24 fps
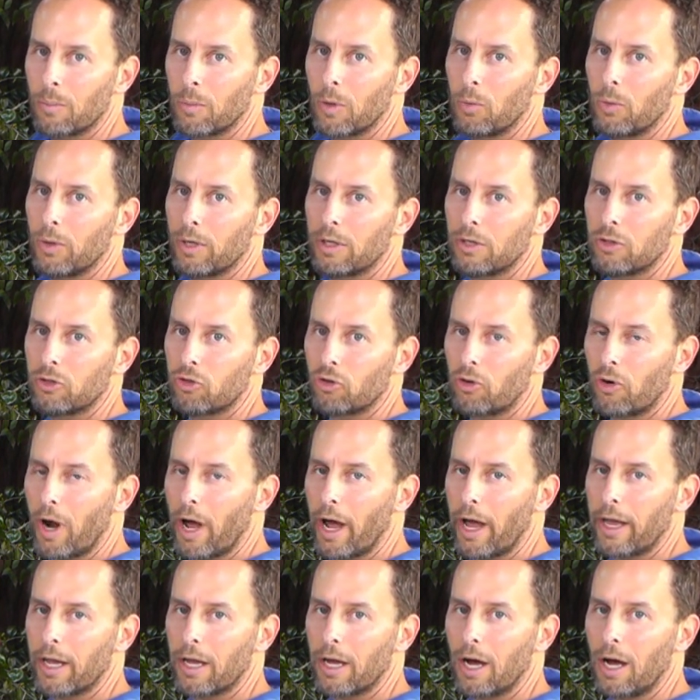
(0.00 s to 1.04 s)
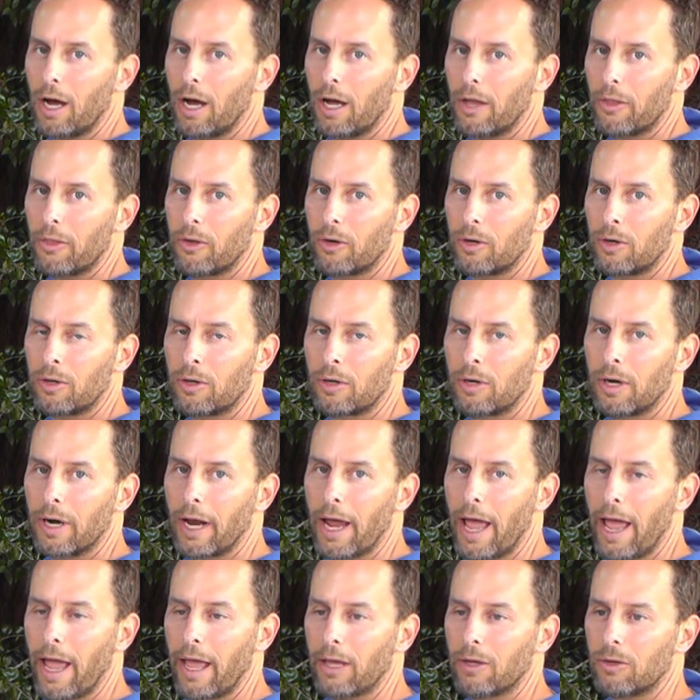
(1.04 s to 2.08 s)
but we can try other
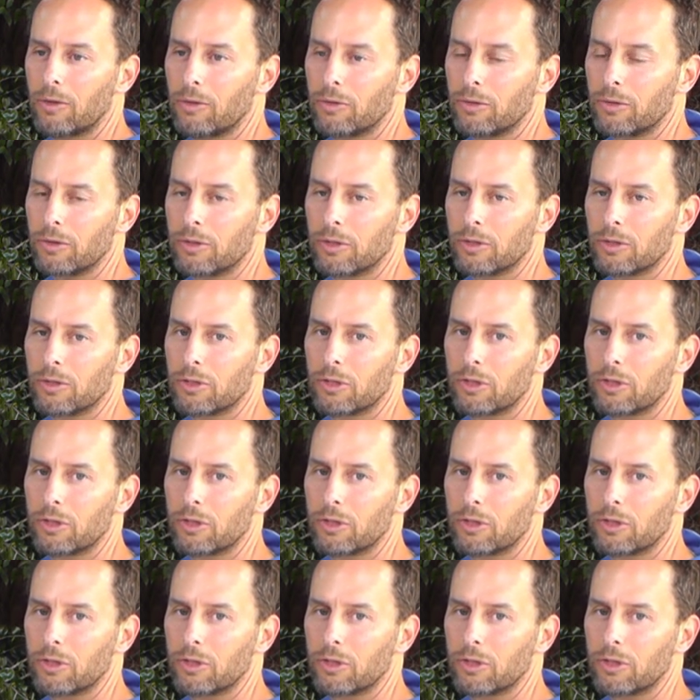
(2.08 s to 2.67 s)
angles.